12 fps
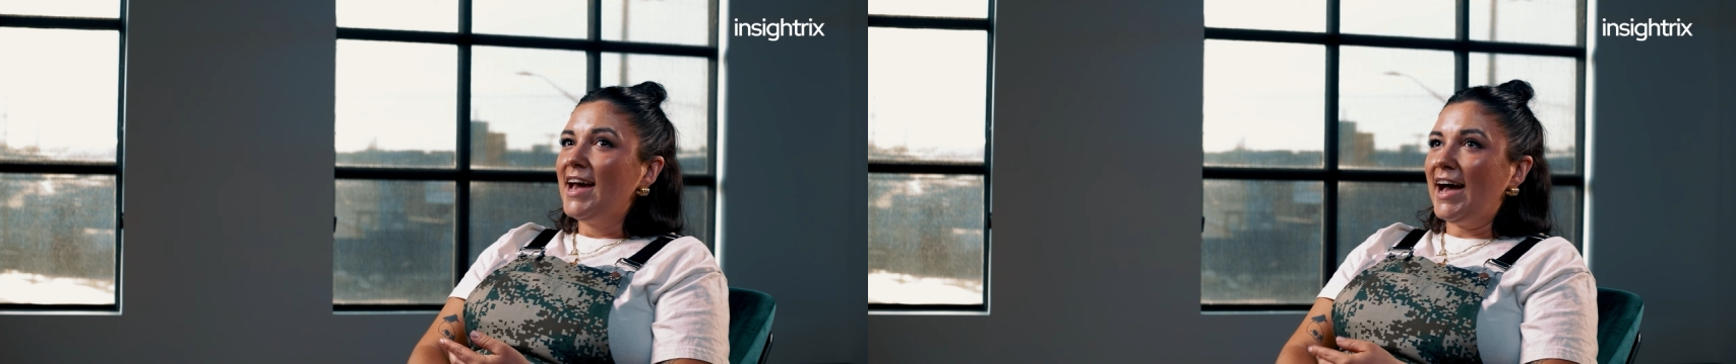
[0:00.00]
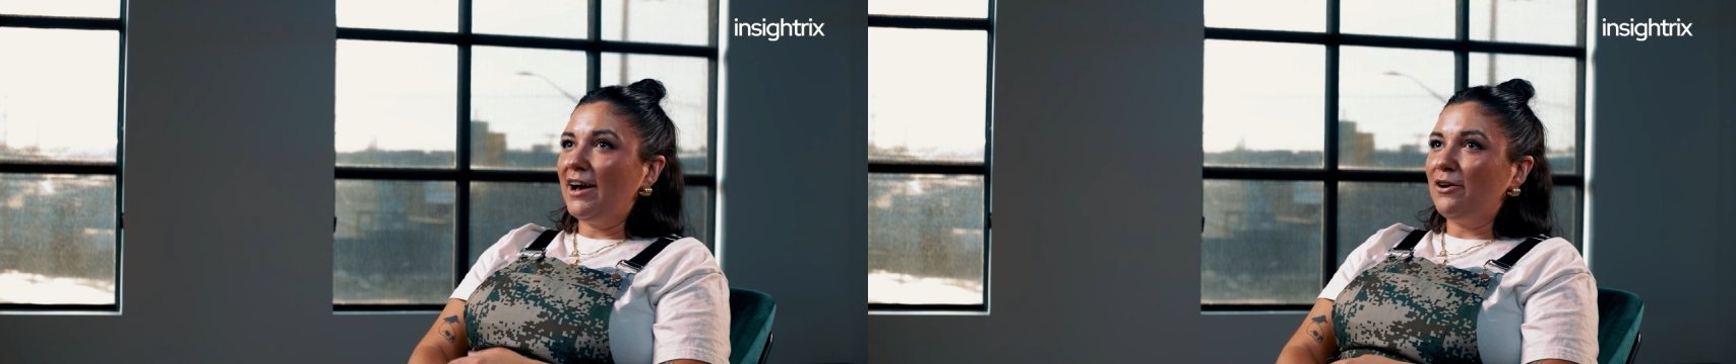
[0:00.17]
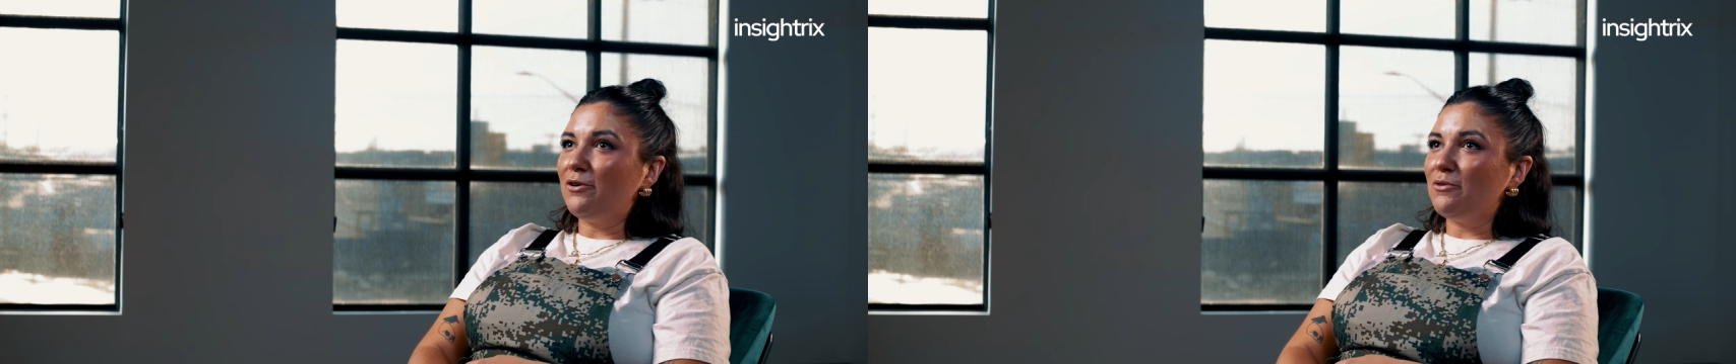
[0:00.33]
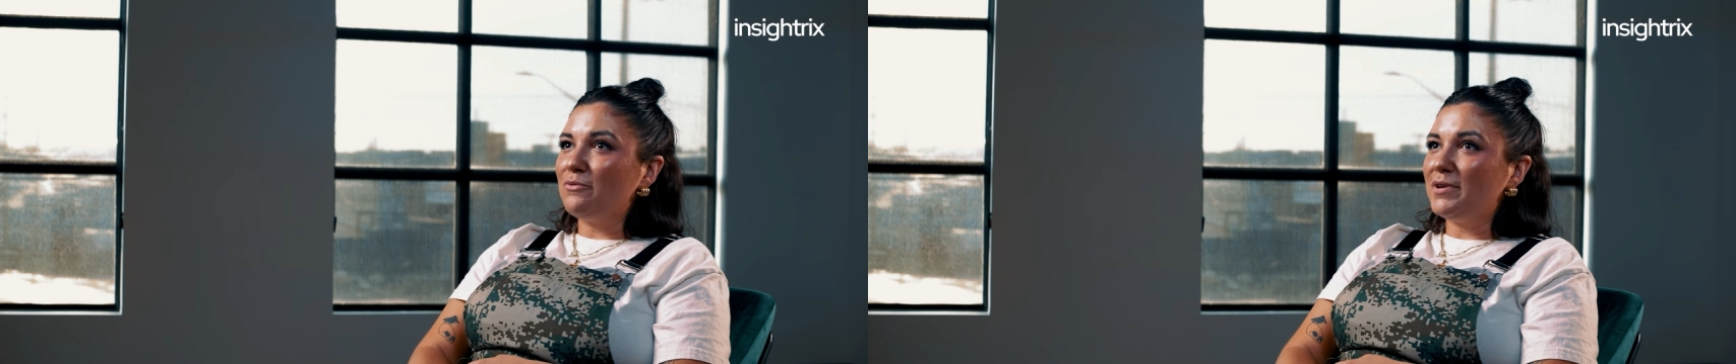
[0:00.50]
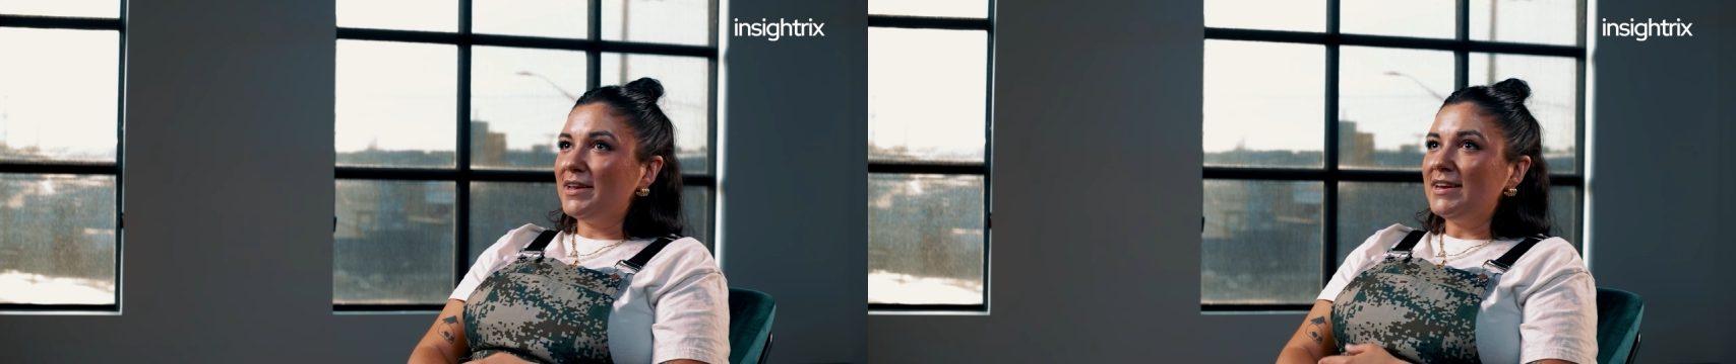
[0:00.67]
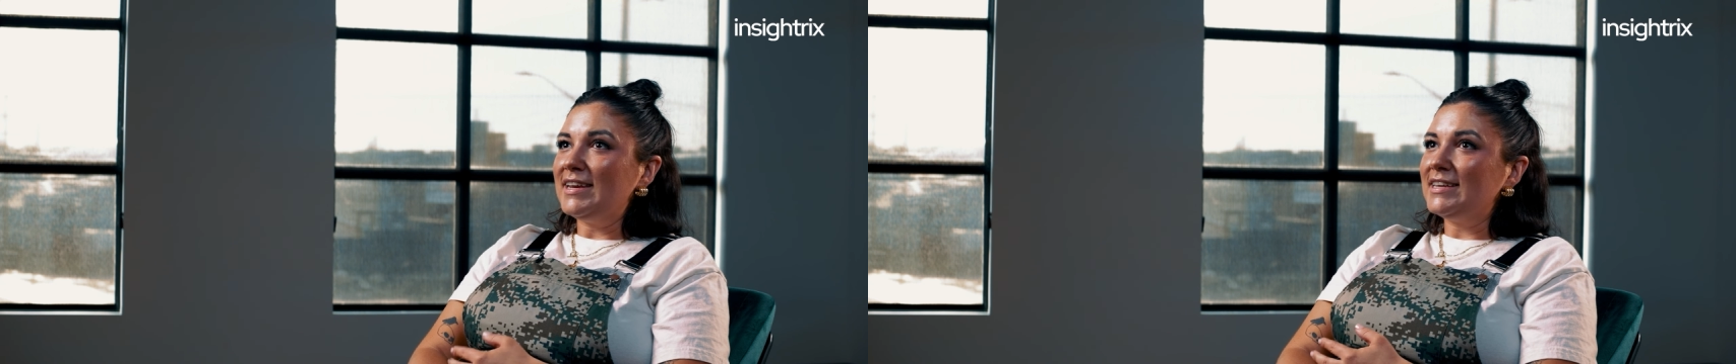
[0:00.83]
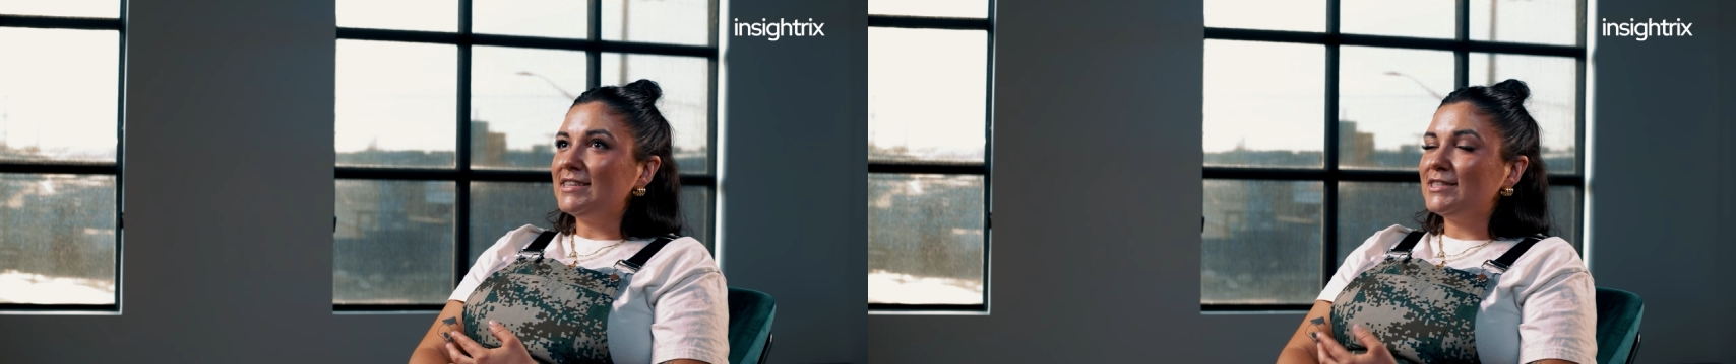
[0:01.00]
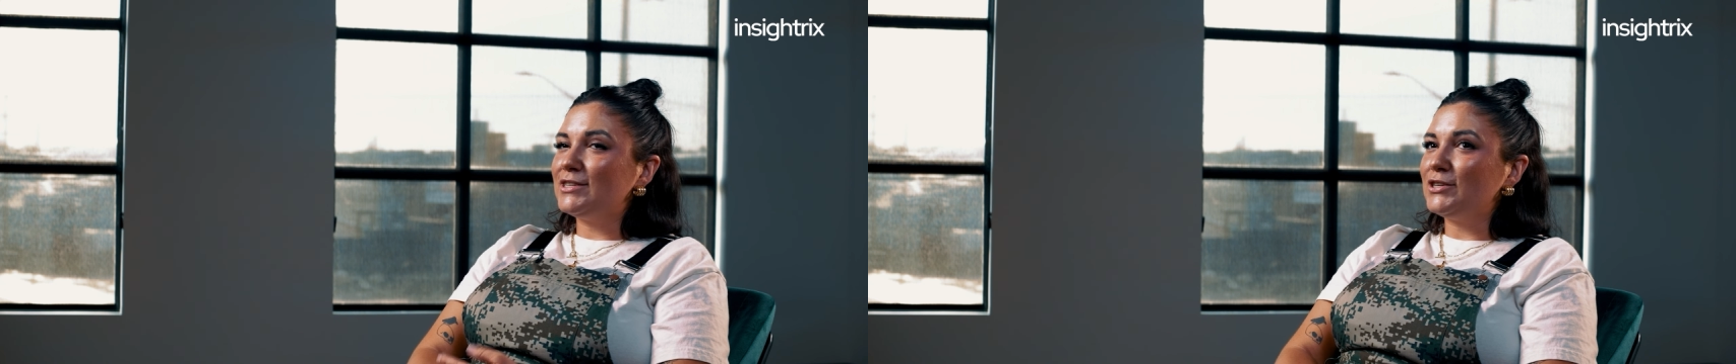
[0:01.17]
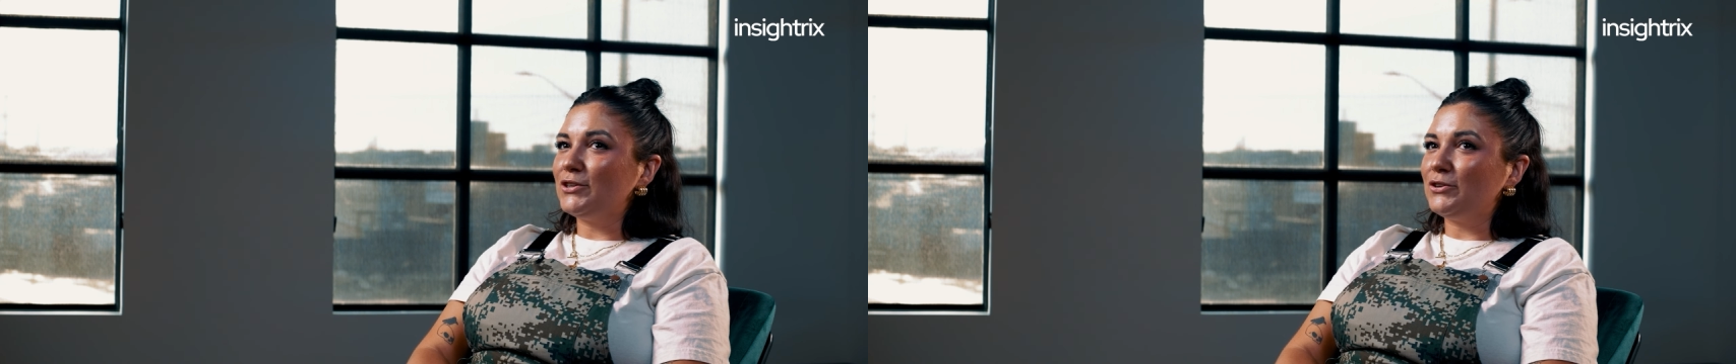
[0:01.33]
how we needed
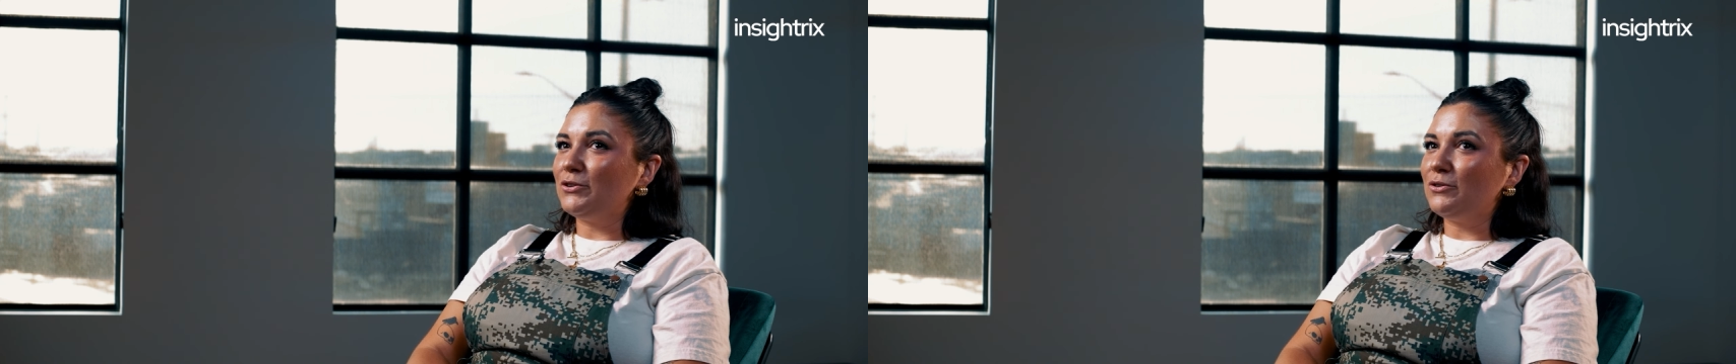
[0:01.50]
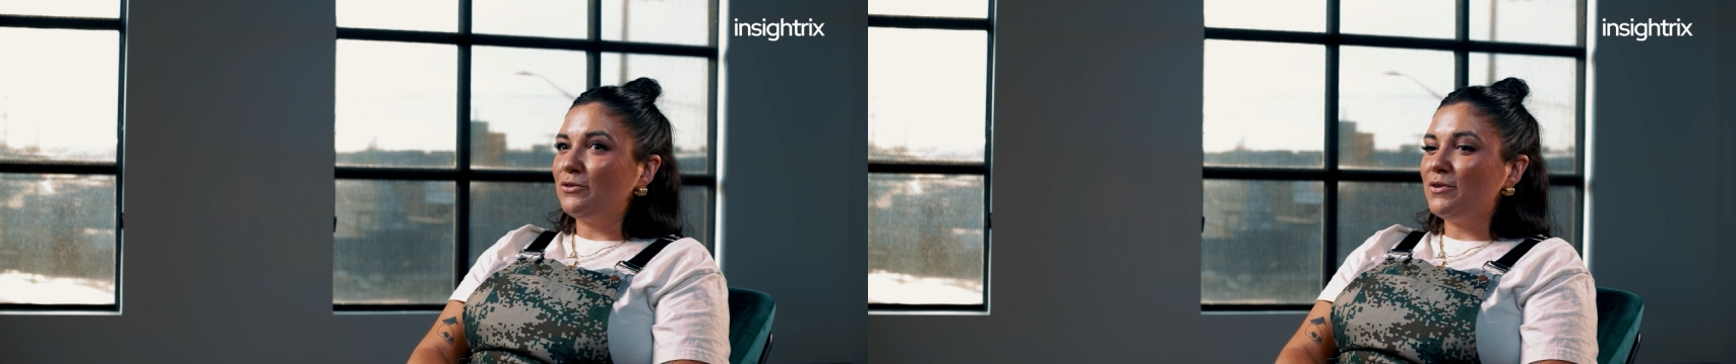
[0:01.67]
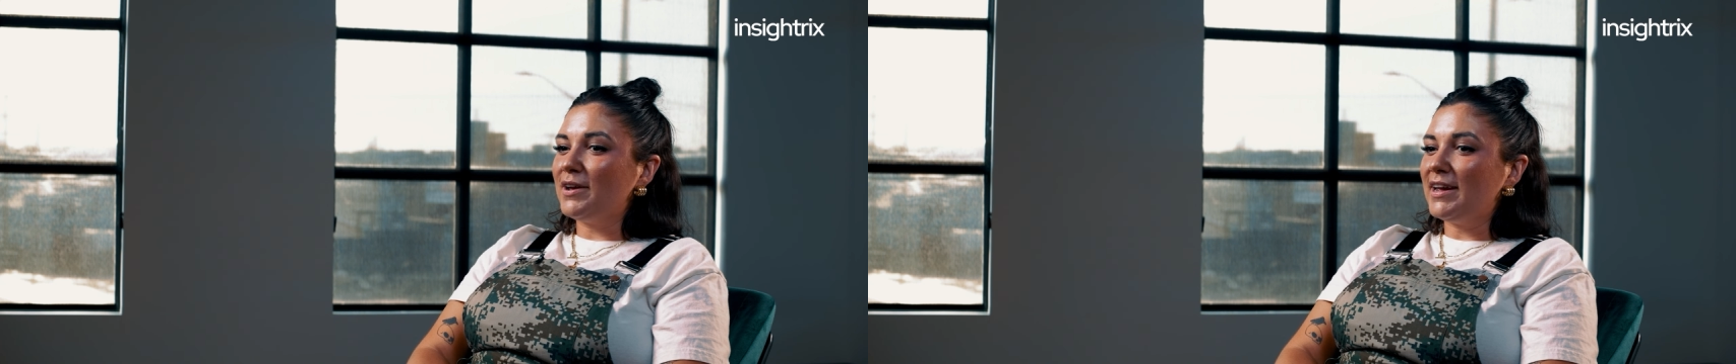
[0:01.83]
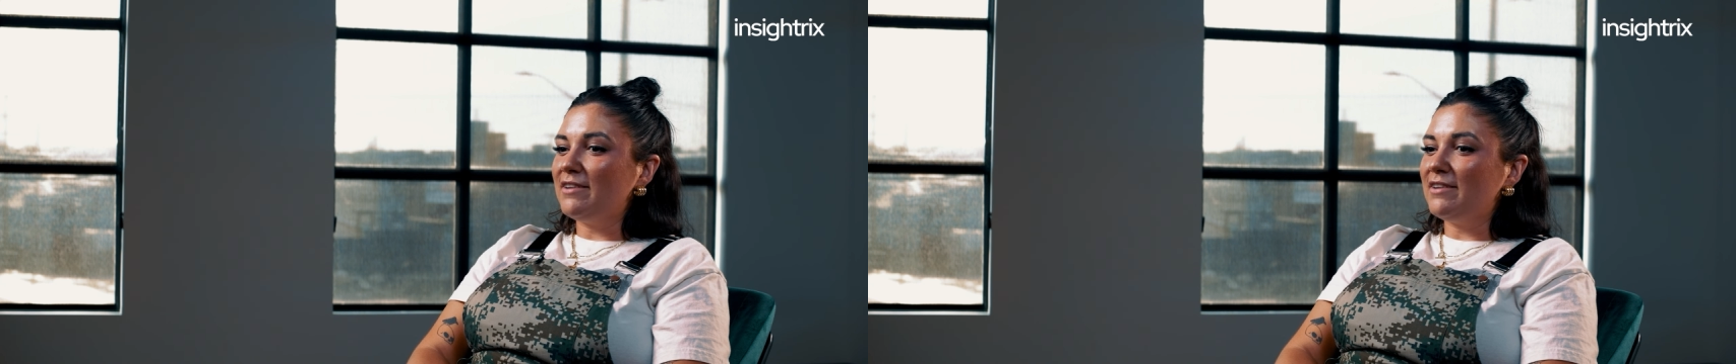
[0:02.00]
to